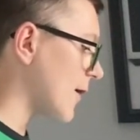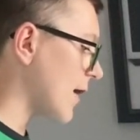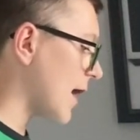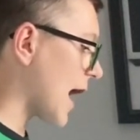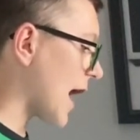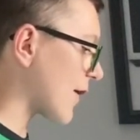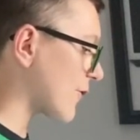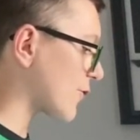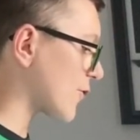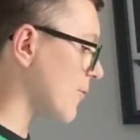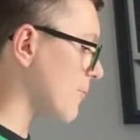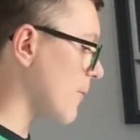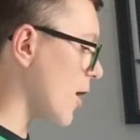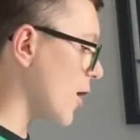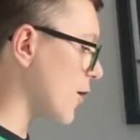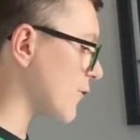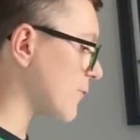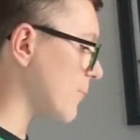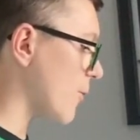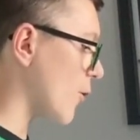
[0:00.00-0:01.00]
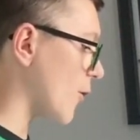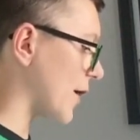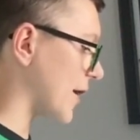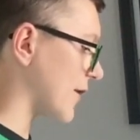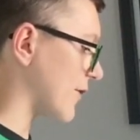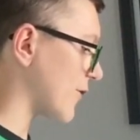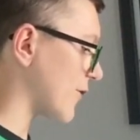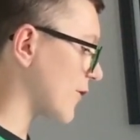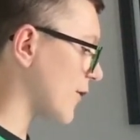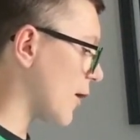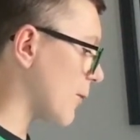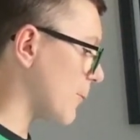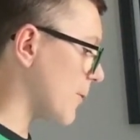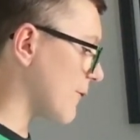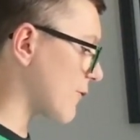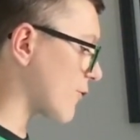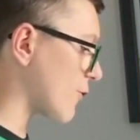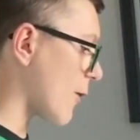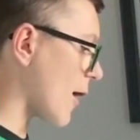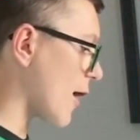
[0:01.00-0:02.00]
has the most points
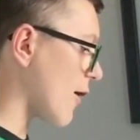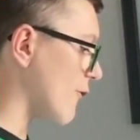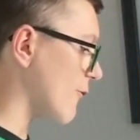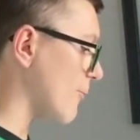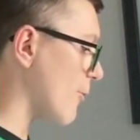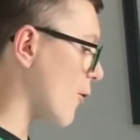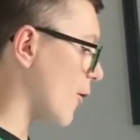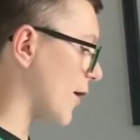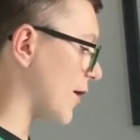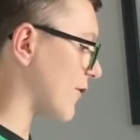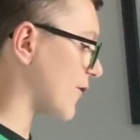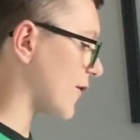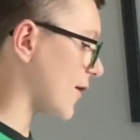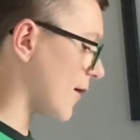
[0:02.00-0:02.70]
with 12 points